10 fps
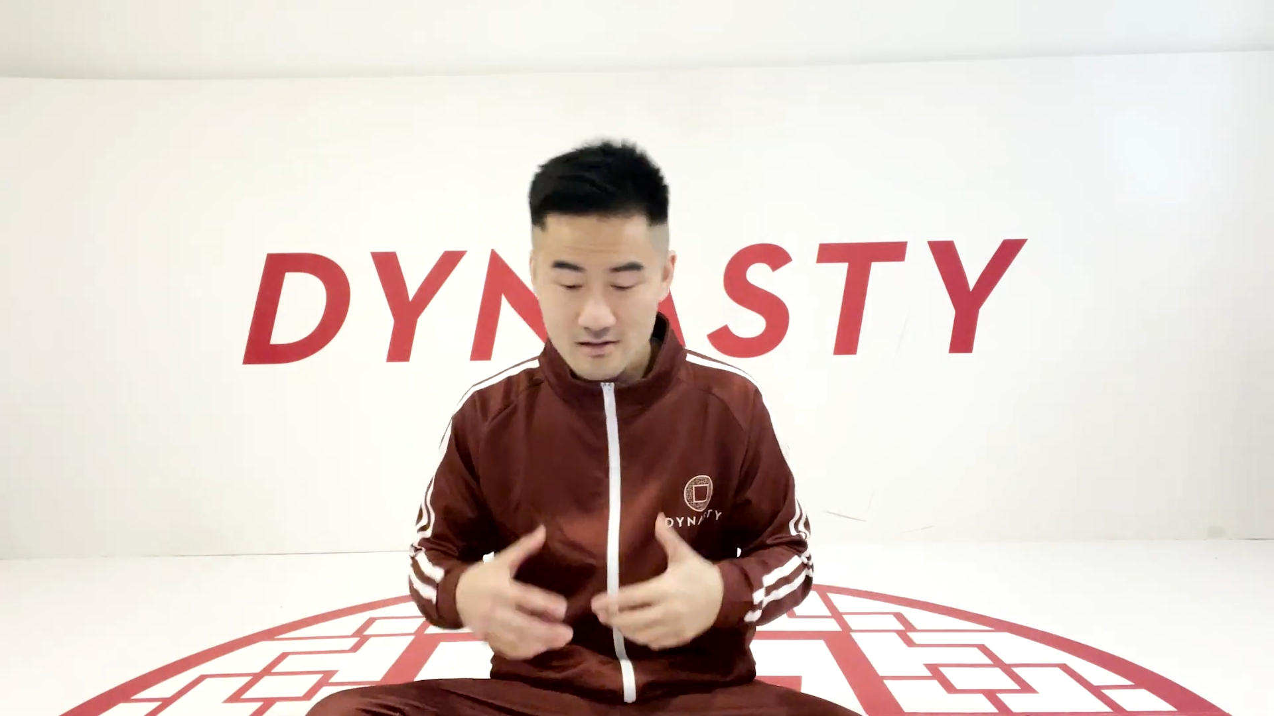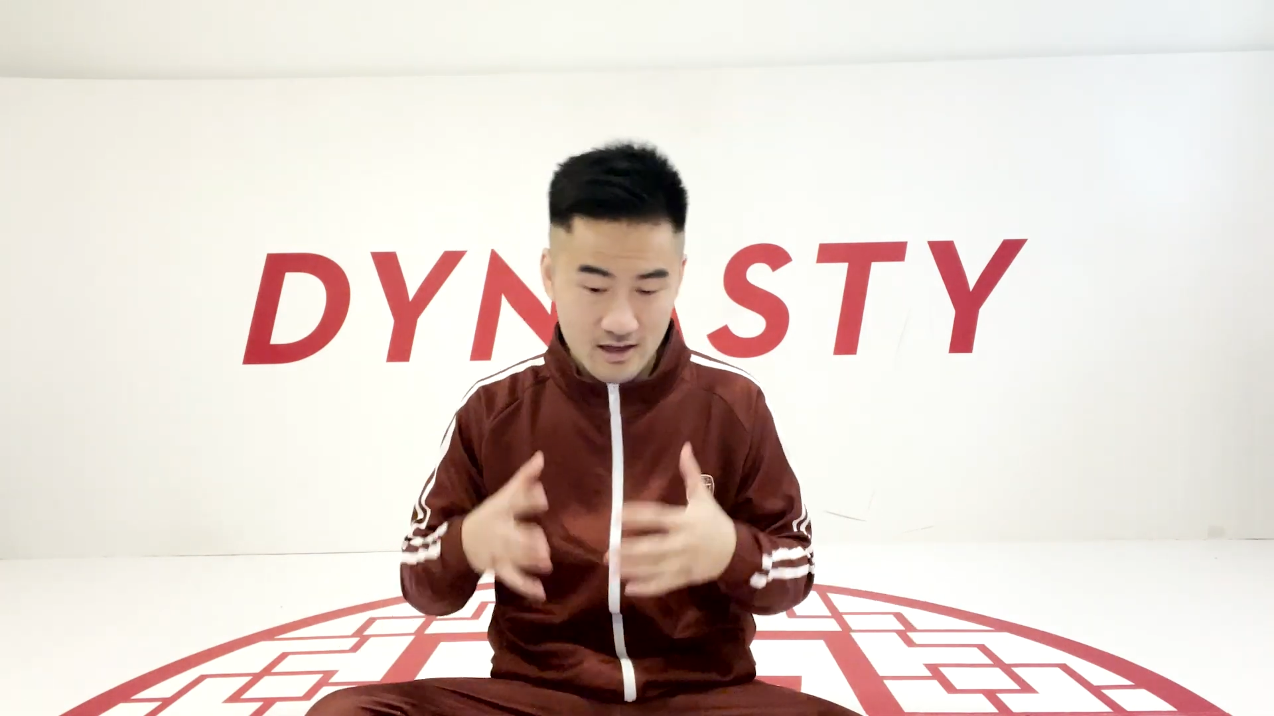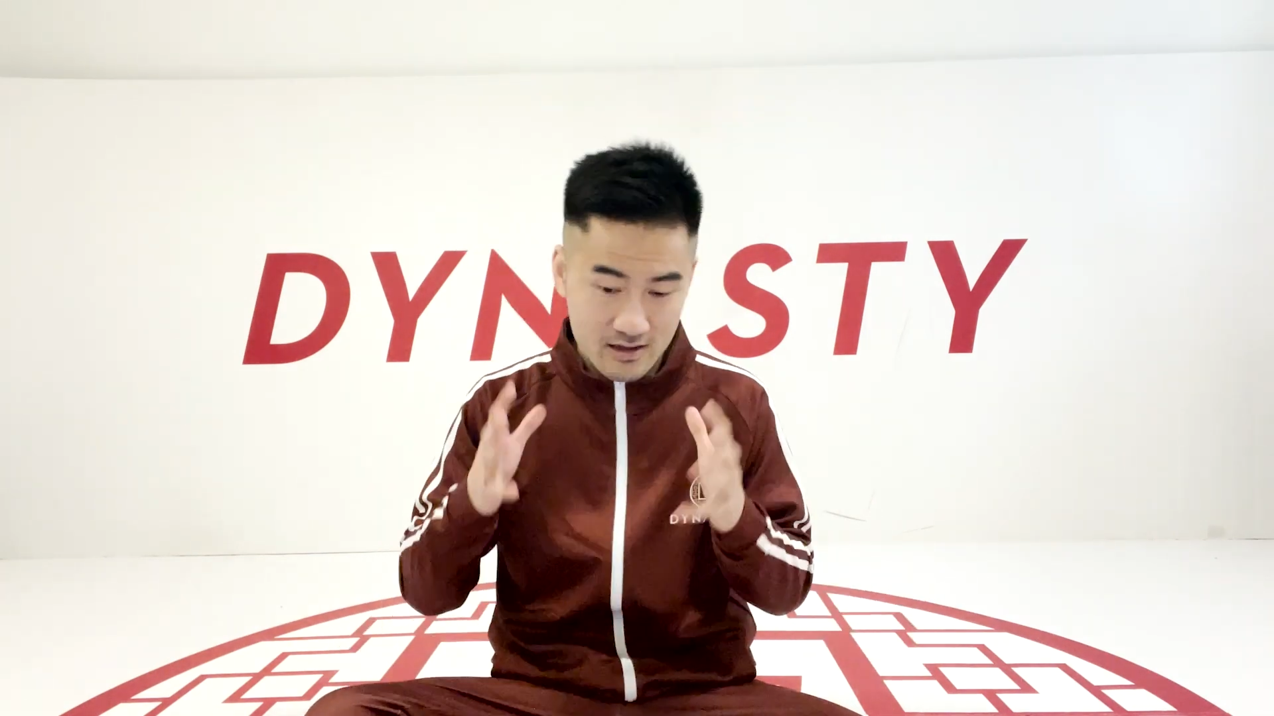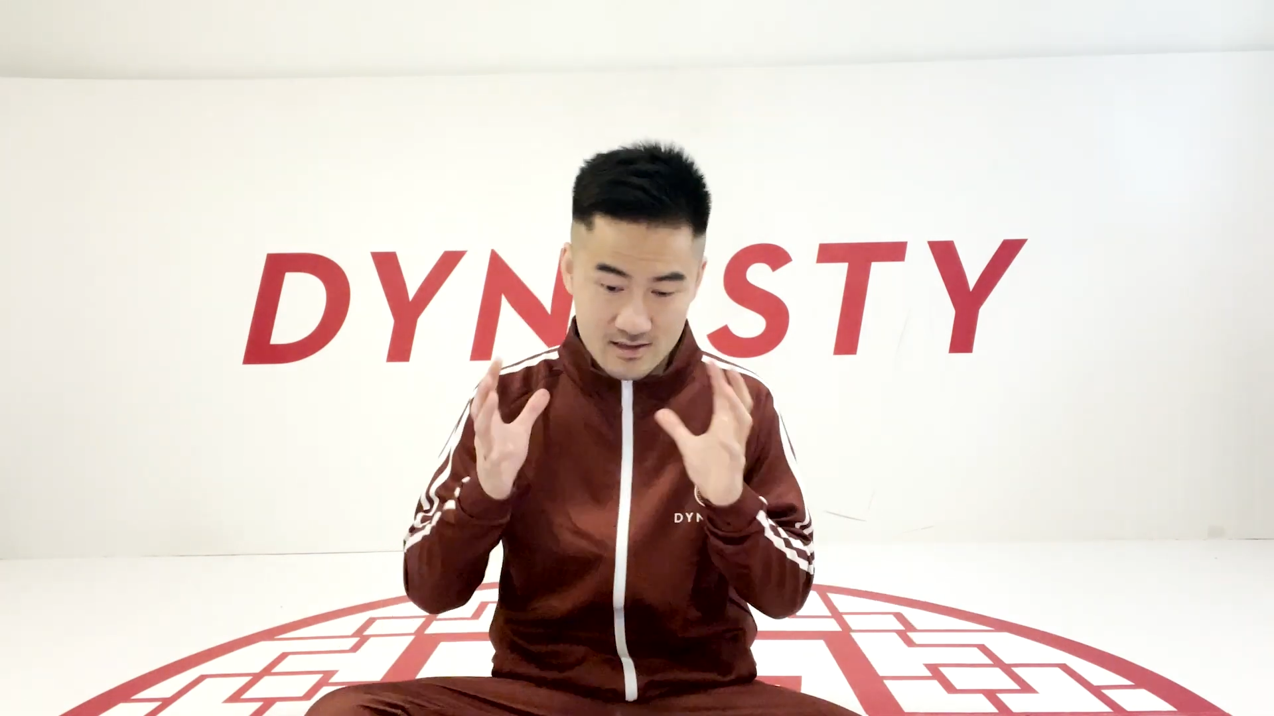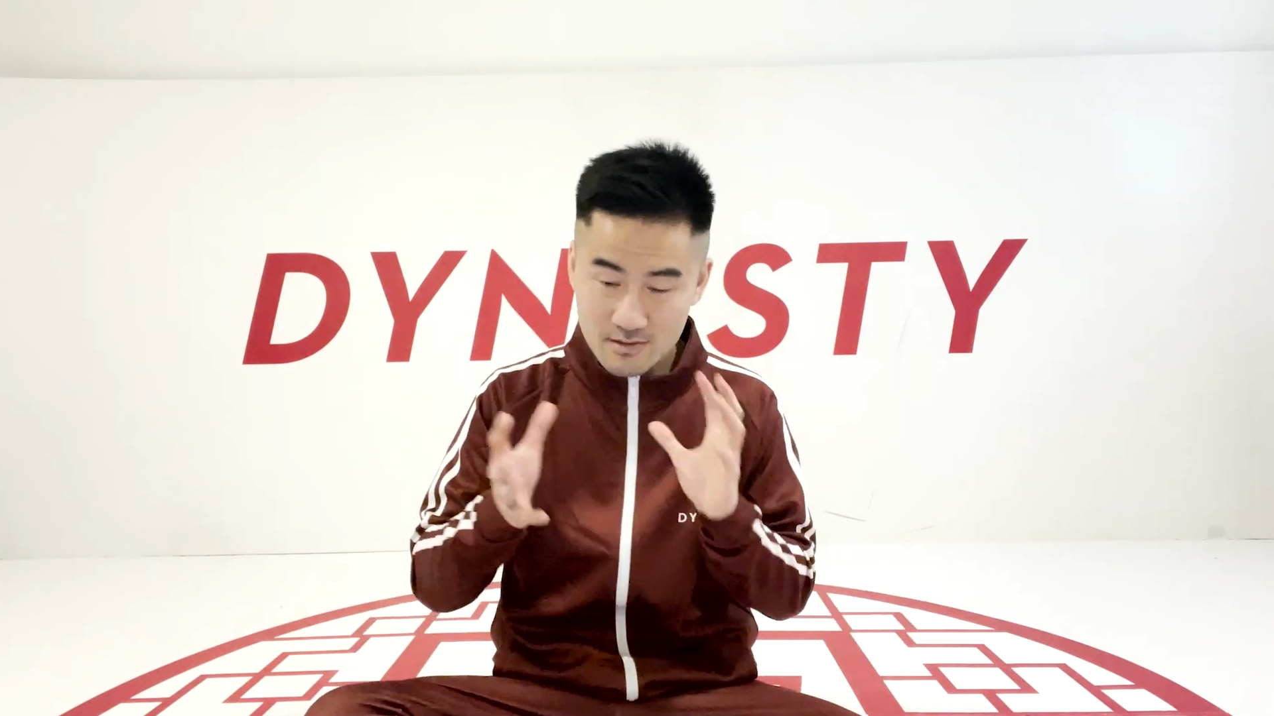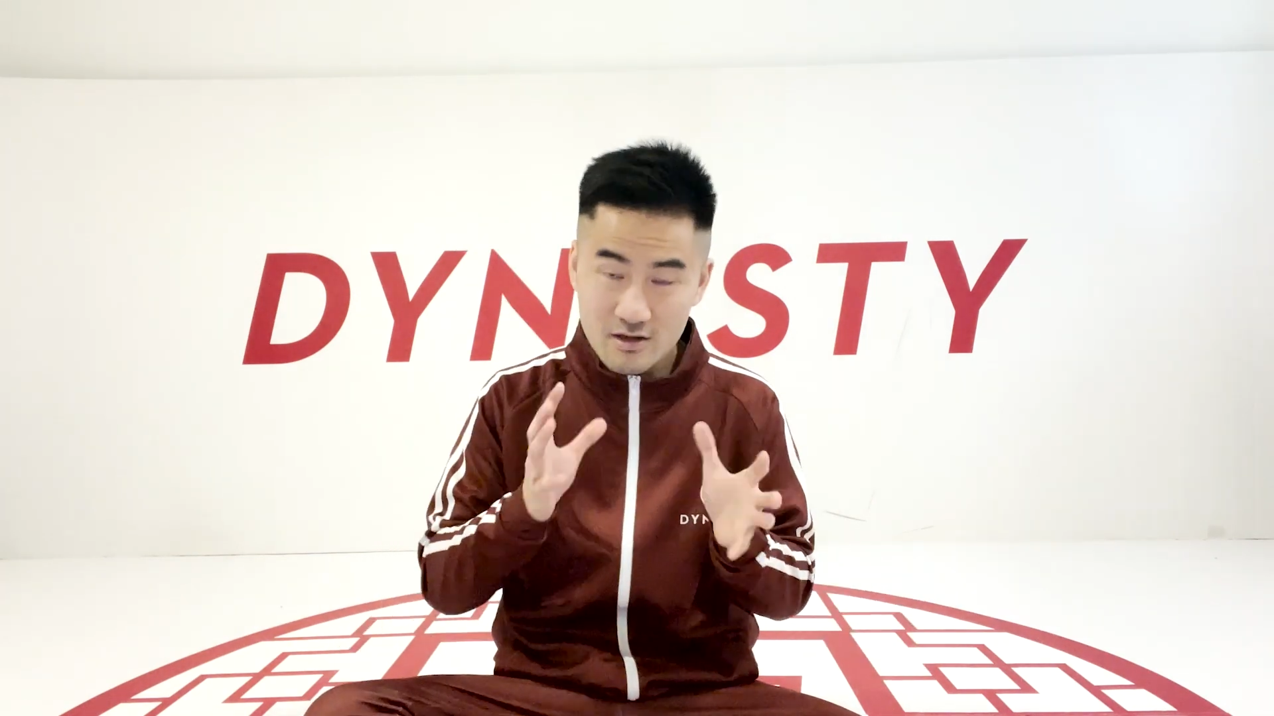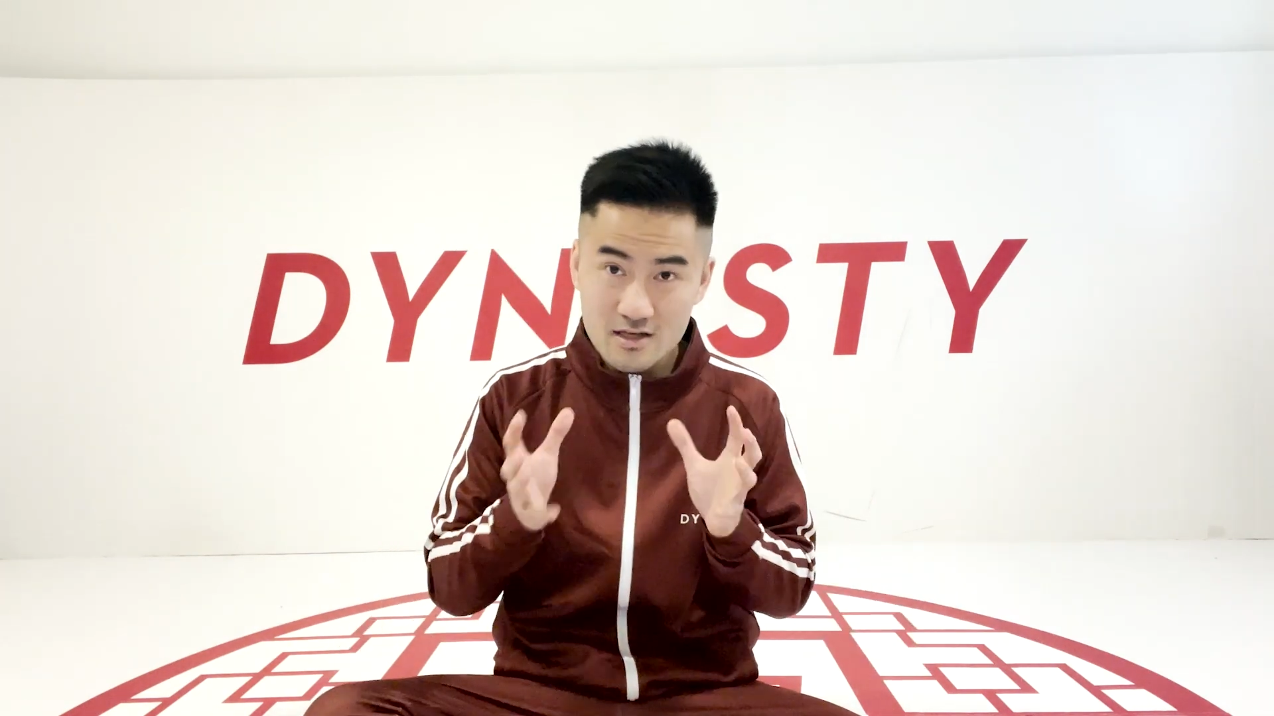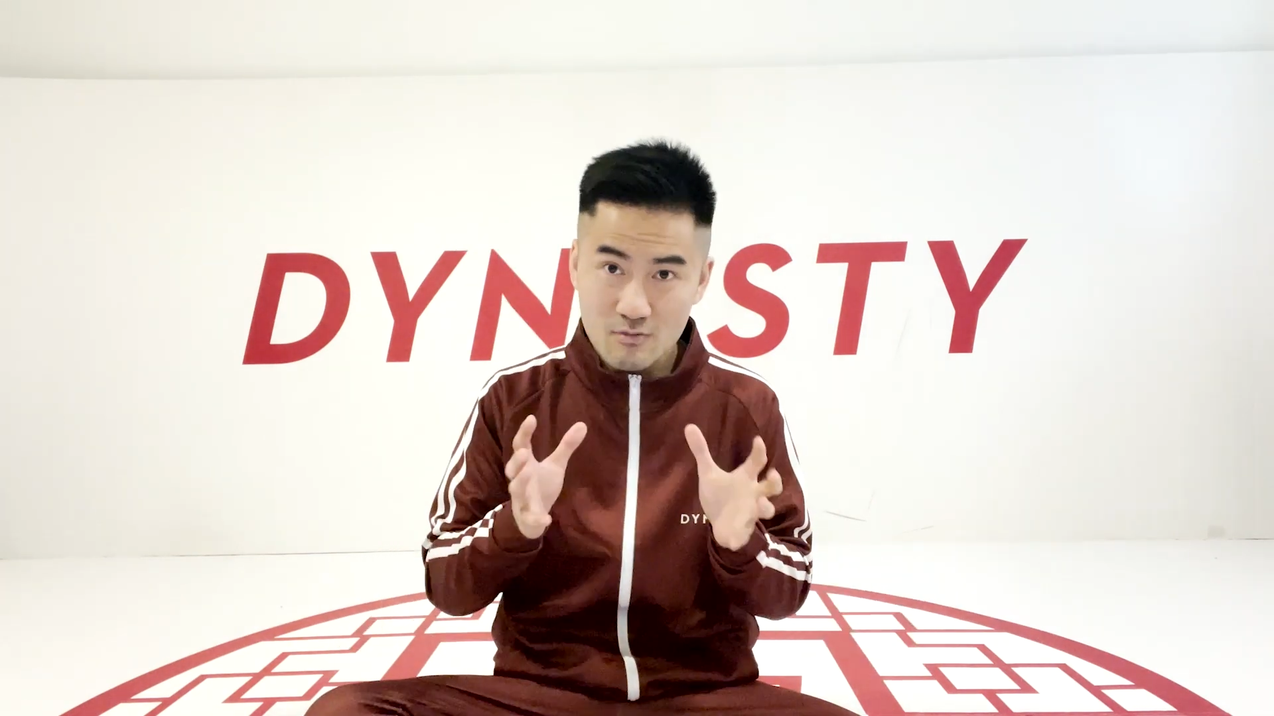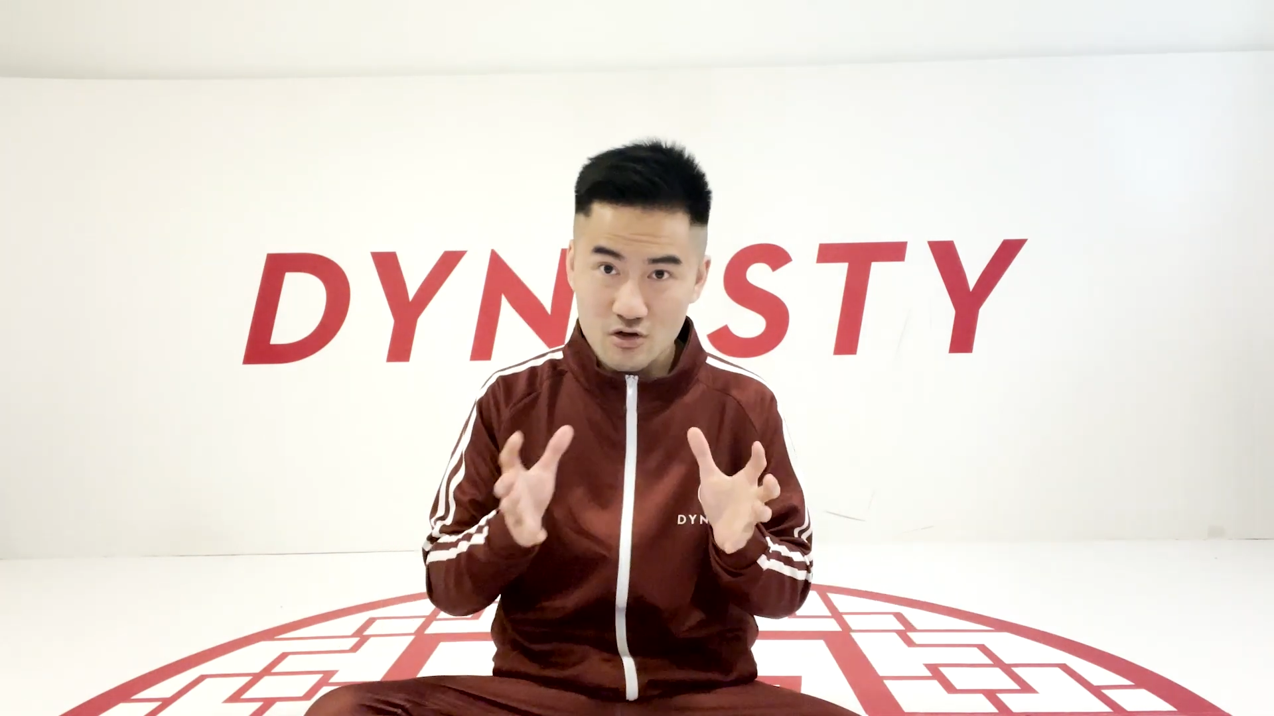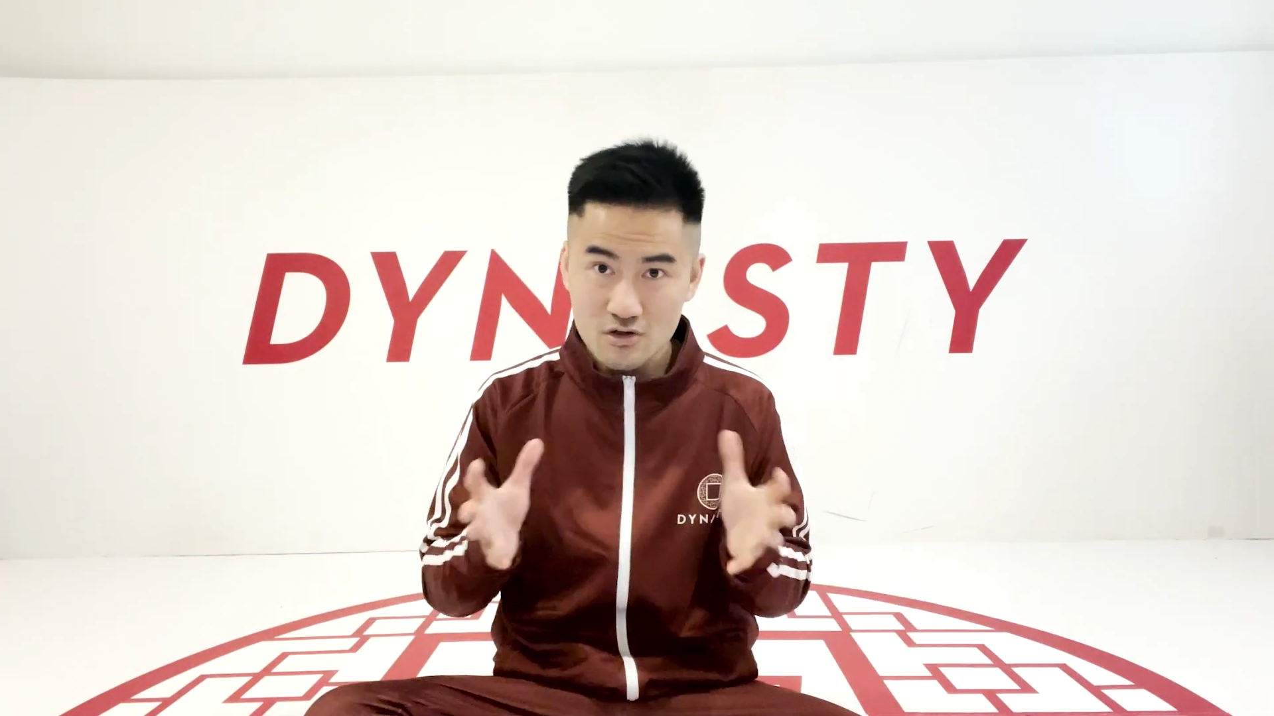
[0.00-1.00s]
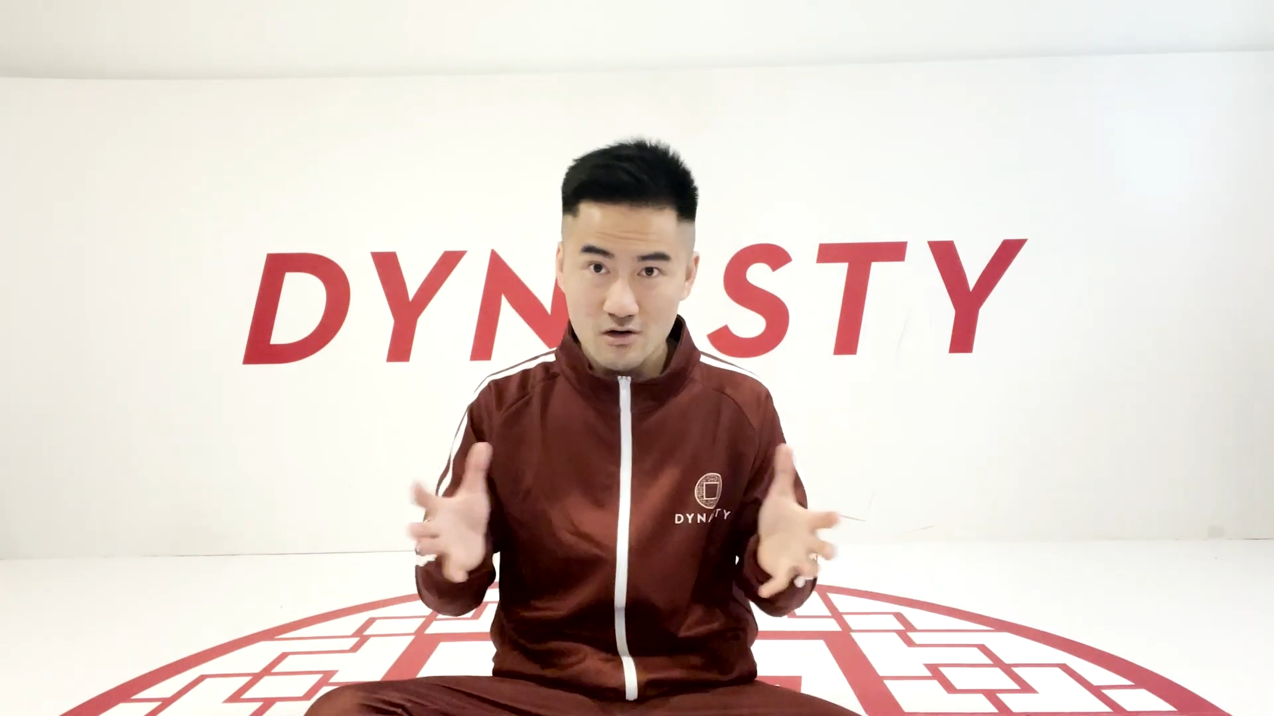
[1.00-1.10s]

And some of these martial